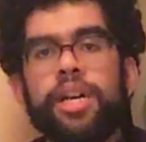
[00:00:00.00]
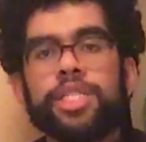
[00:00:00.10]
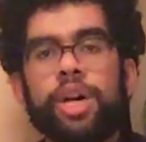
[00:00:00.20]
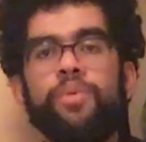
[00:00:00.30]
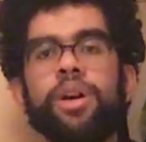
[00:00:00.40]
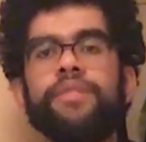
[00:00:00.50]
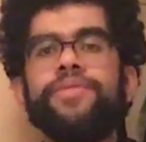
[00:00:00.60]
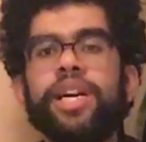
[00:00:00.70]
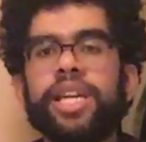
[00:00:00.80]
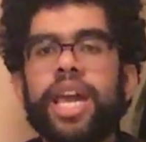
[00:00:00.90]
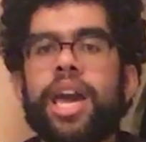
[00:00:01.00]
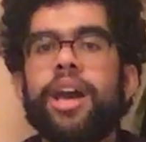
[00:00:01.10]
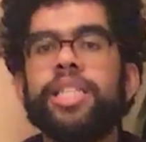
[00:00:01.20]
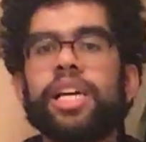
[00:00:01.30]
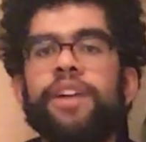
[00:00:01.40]
So what I've done here
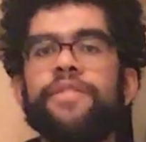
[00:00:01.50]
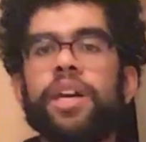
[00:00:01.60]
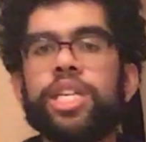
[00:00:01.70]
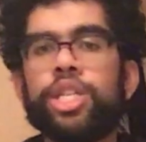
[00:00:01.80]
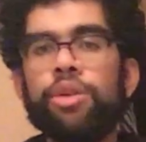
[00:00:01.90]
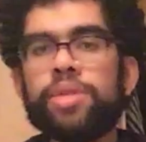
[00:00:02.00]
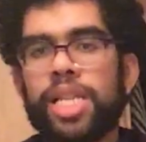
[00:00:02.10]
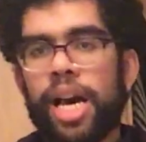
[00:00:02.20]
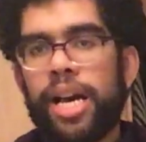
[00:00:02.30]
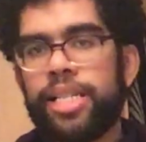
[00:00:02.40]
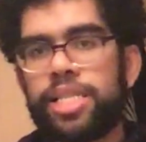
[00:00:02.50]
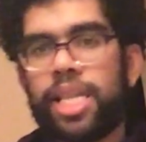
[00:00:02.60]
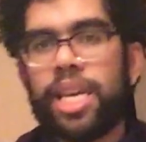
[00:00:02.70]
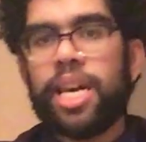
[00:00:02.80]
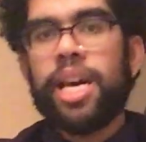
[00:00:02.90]
is I've utilised
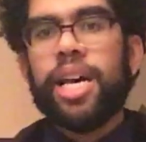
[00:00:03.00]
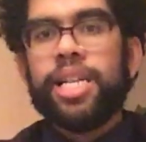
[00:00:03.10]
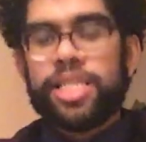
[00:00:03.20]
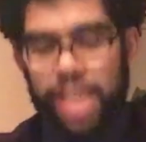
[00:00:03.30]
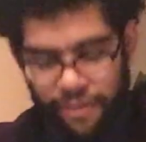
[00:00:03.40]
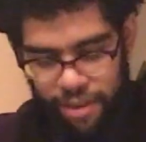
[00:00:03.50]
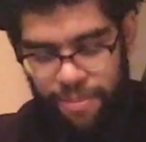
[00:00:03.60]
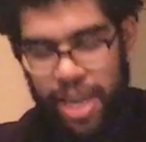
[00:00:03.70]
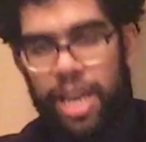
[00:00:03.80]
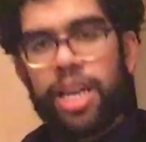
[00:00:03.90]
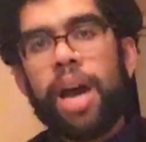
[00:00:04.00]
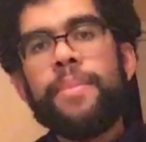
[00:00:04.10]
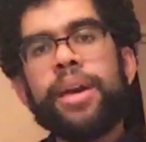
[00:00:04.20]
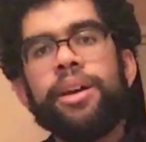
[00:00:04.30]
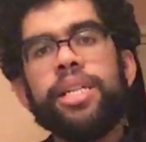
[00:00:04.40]
the 7B
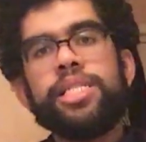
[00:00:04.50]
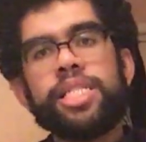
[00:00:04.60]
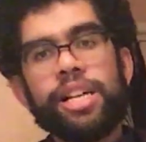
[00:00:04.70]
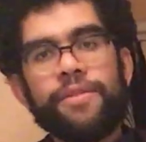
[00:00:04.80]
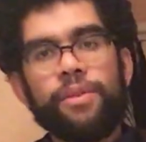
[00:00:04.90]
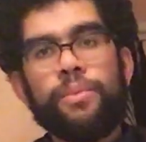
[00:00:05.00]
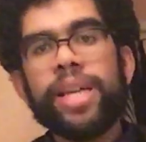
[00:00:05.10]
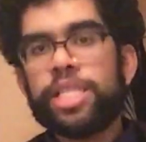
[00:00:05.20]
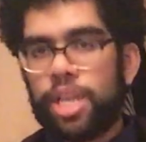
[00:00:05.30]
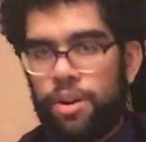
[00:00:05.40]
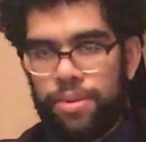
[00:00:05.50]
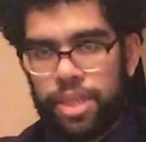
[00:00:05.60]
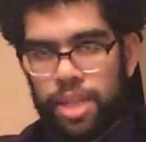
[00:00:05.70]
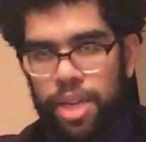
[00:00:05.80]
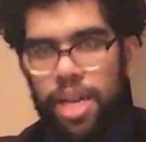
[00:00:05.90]
Nightmare in Silver
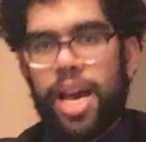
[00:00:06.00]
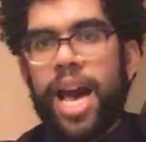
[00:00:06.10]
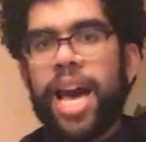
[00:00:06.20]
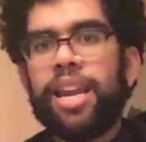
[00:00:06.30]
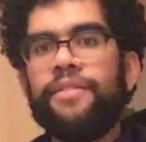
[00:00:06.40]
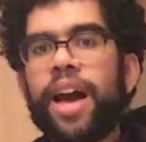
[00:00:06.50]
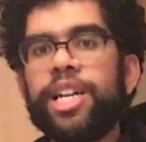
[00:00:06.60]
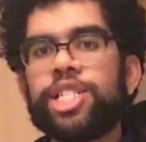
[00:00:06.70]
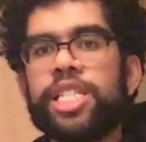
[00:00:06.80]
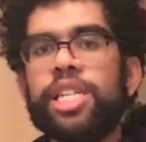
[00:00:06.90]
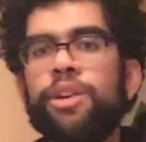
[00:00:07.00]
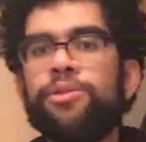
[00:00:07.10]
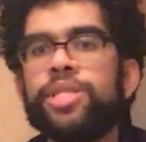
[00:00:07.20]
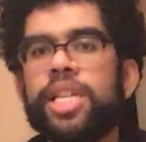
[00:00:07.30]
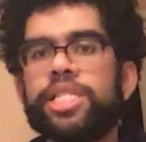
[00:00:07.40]
racecoat, and I've actually
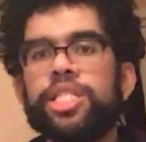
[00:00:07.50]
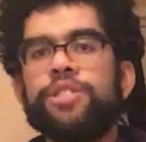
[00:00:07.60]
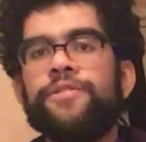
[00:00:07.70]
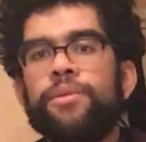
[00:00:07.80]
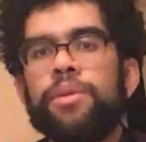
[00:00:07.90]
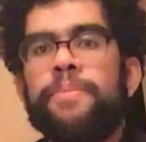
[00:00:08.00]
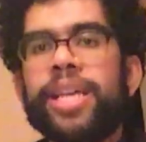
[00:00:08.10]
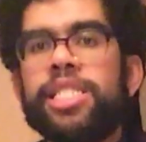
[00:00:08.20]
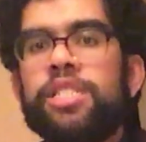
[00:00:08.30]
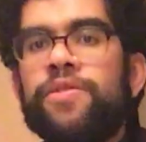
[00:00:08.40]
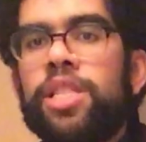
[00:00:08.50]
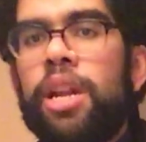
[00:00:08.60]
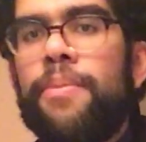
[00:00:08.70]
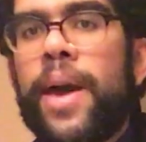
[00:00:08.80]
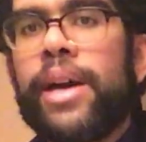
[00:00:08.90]
used it to form the basis for the
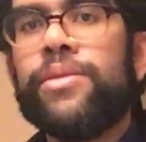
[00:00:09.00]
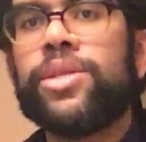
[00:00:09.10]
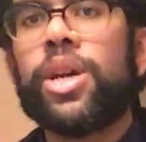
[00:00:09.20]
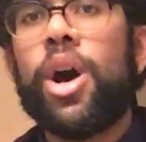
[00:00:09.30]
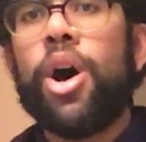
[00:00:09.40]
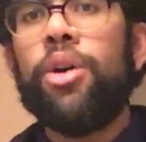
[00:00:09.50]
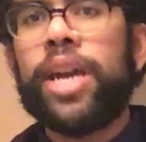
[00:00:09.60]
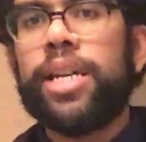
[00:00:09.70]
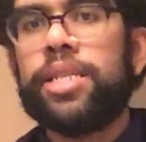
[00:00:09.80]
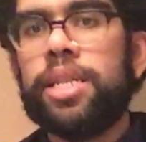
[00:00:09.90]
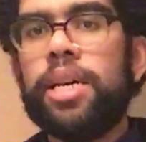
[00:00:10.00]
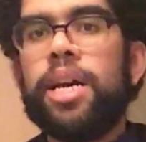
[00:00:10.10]
lapels on it.